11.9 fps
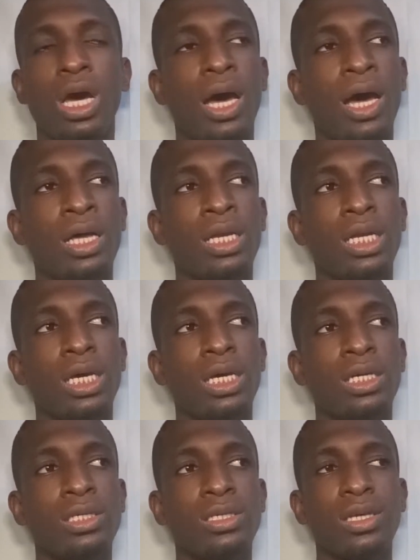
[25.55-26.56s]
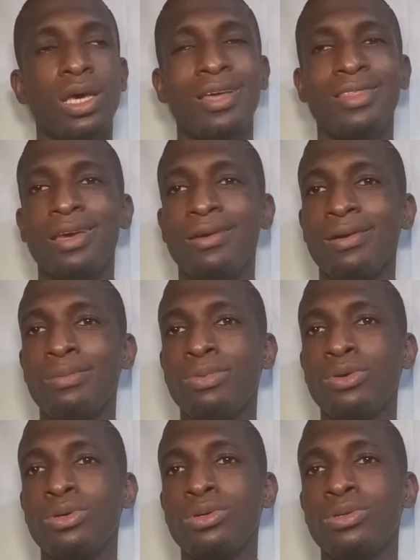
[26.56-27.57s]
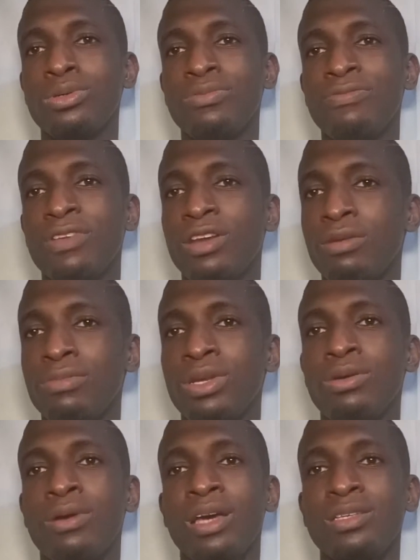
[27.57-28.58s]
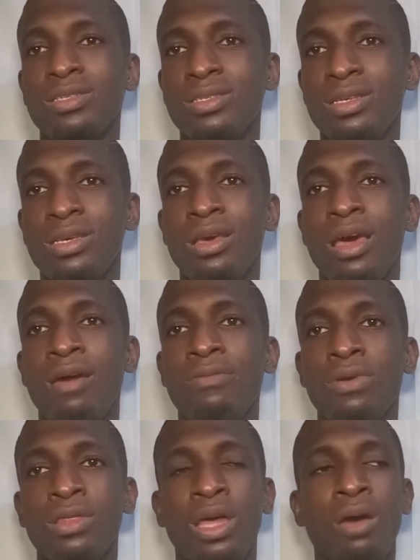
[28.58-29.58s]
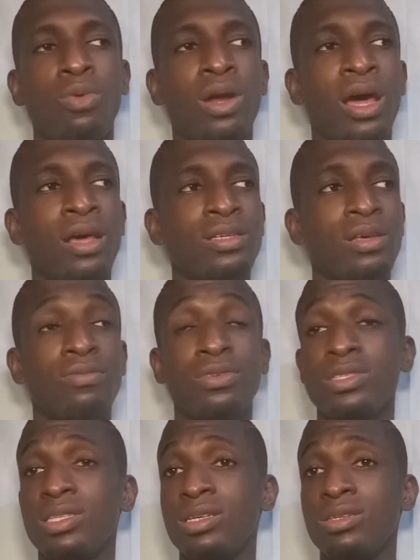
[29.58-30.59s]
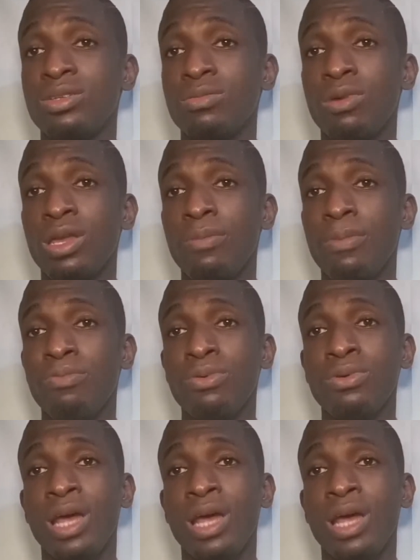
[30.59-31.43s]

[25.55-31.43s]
and it's a terrible phenomenon I see every time when I even see so many people